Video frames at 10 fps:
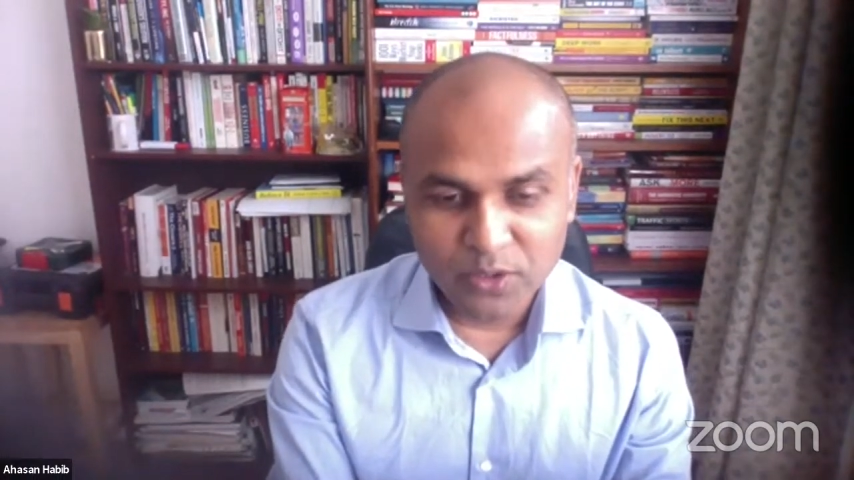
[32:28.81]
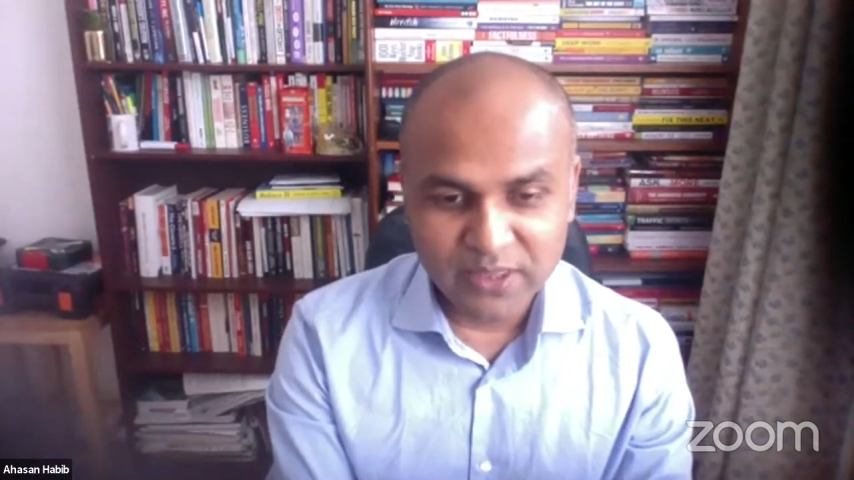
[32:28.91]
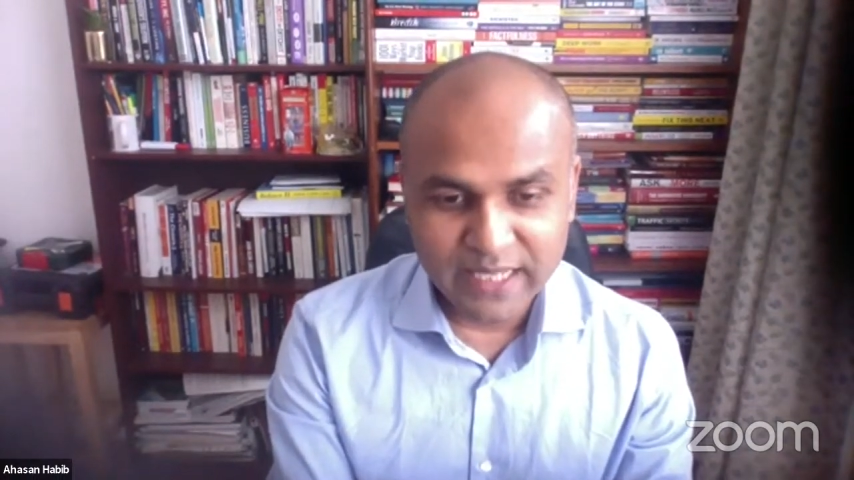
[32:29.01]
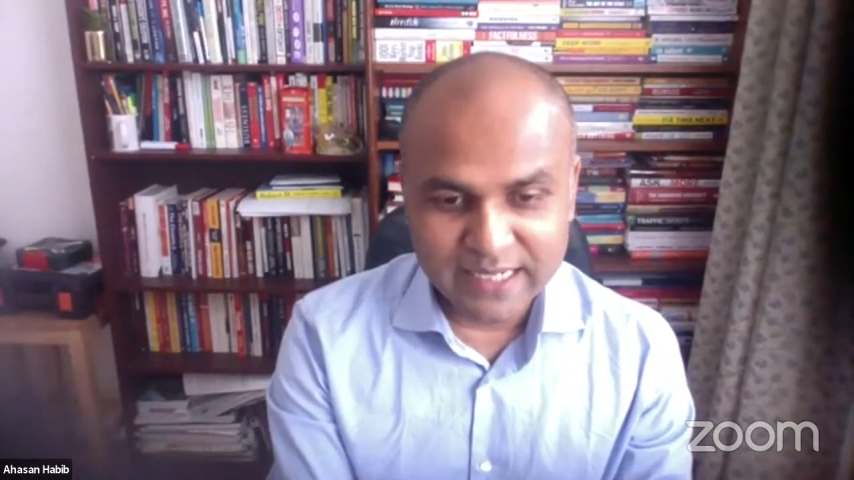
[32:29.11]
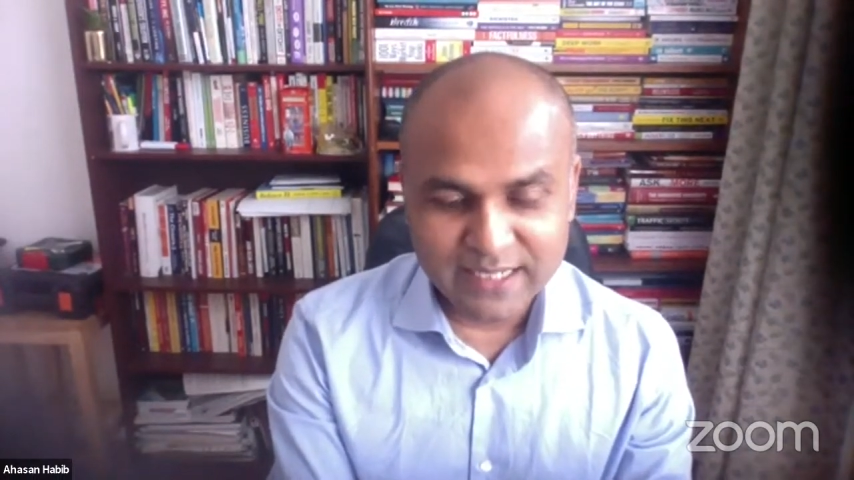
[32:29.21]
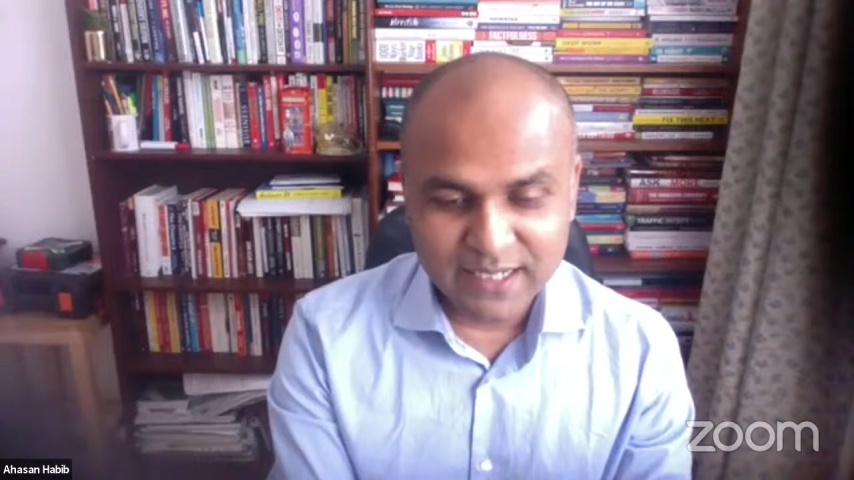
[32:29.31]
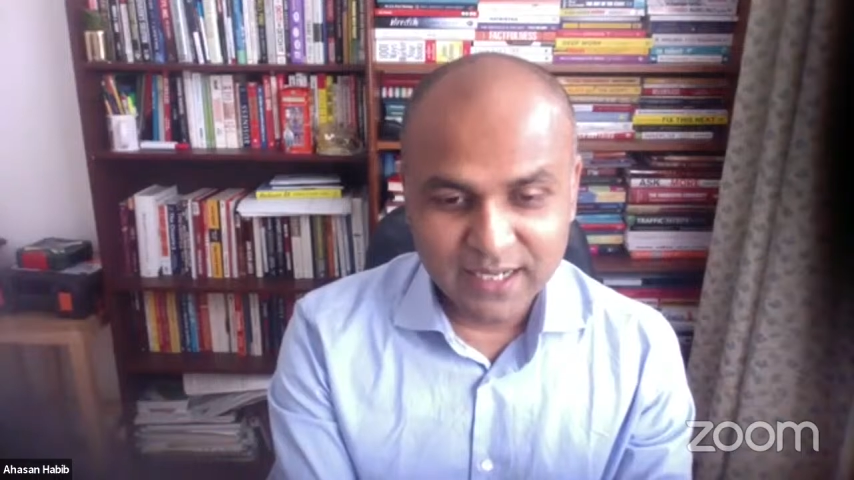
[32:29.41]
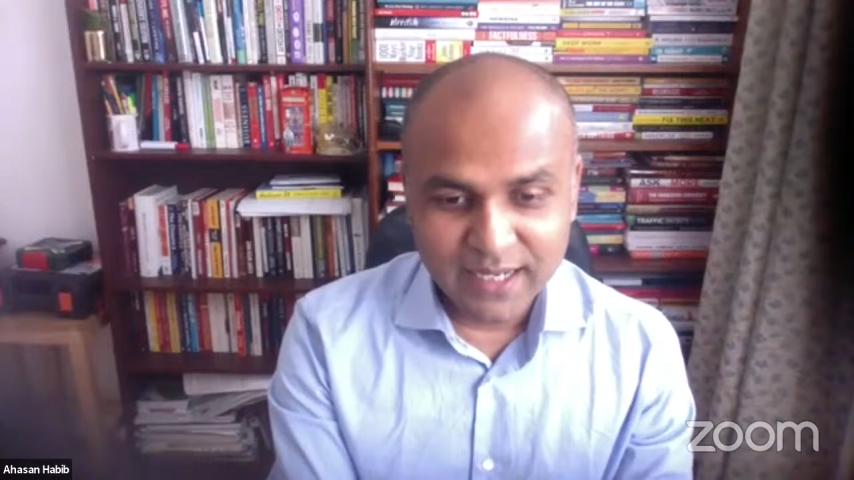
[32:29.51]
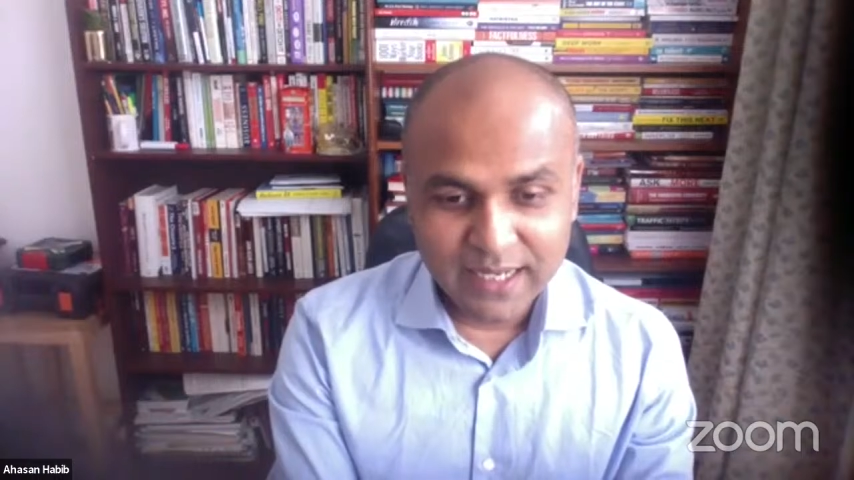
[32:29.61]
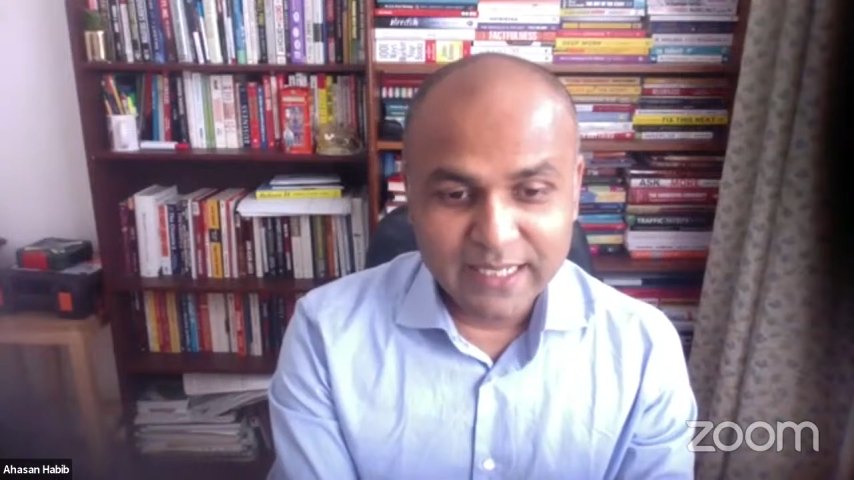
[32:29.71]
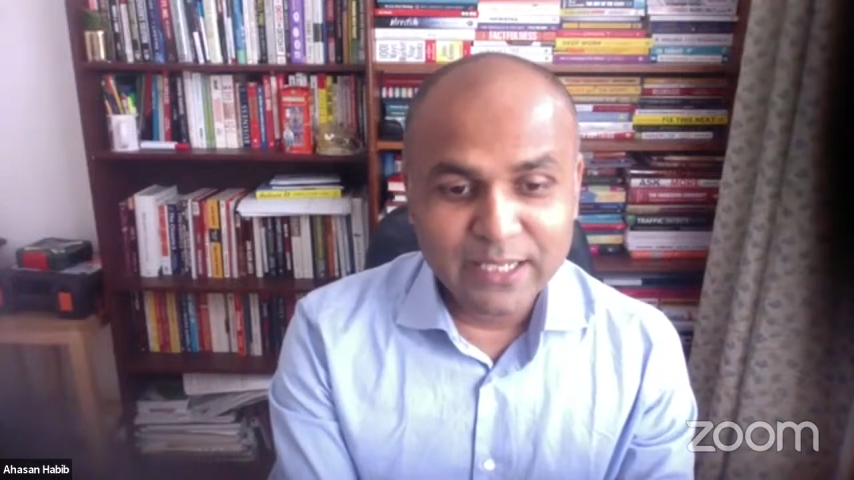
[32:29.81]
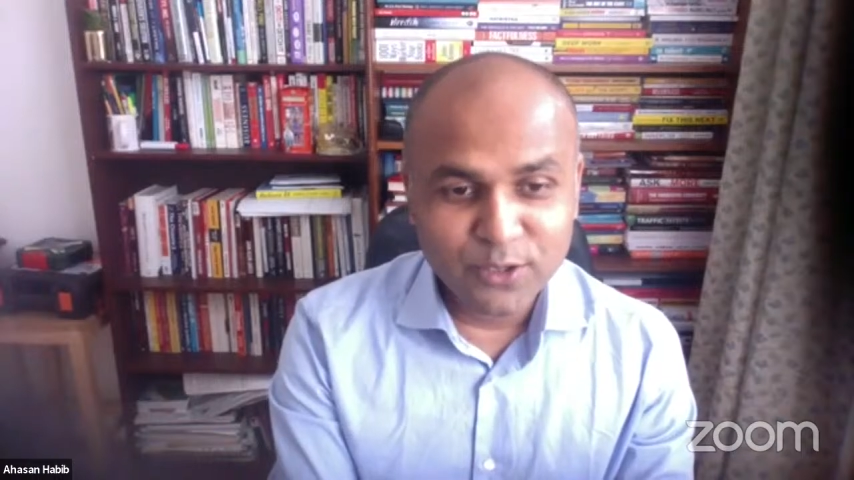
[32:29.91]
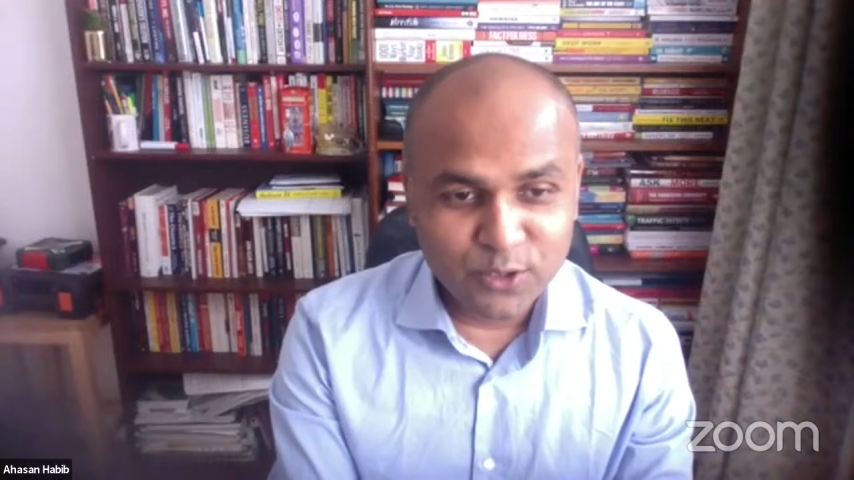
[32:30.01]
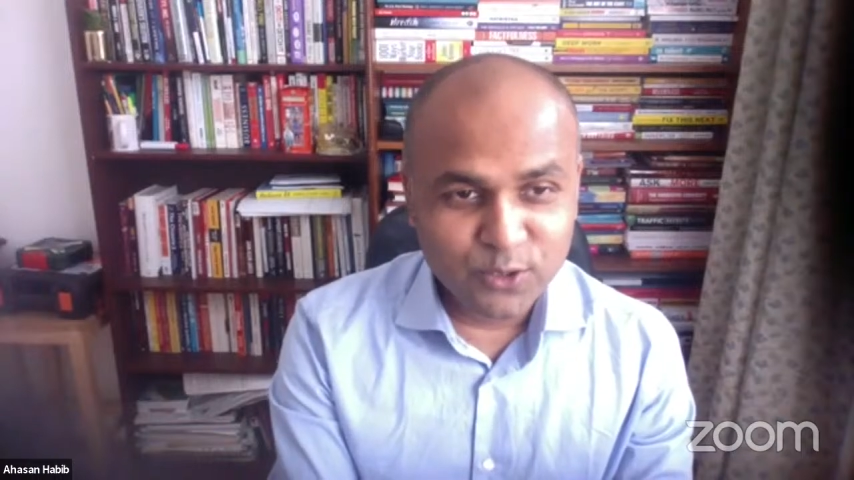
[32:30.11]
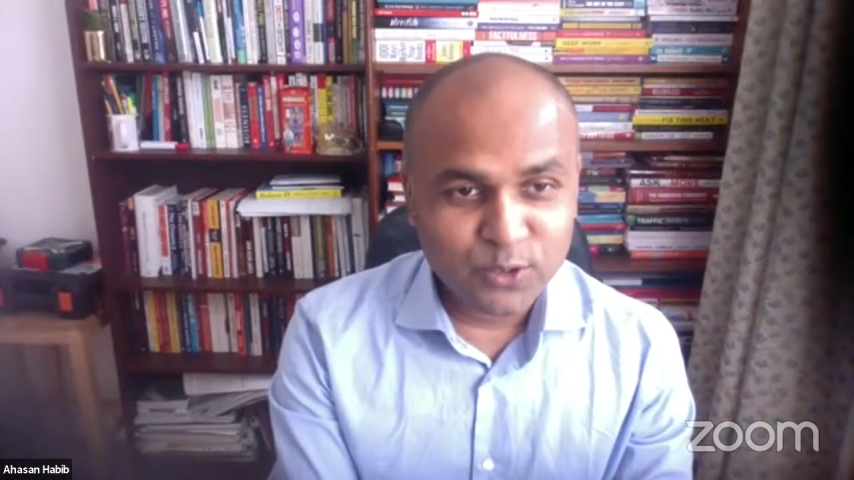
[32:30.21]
that you need